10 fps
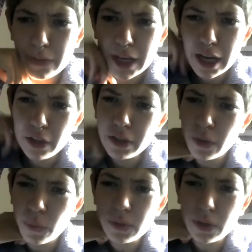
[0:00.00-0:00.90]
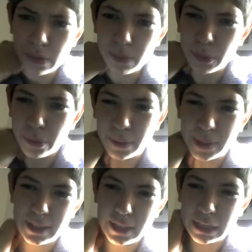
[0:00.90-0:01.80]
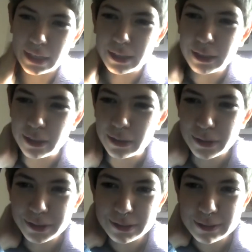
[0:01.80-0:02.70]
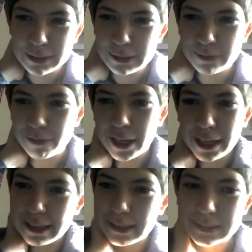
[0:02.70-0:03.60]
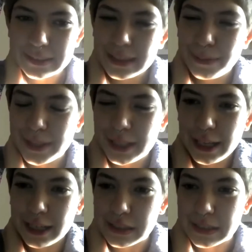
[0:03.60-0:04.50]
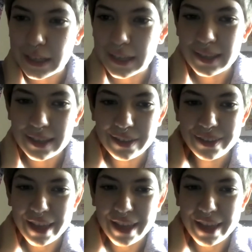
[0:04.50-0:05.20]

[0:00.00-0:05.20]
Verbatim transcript: we gotta yolo more i think you know just fuck it sleep in the ditch like, like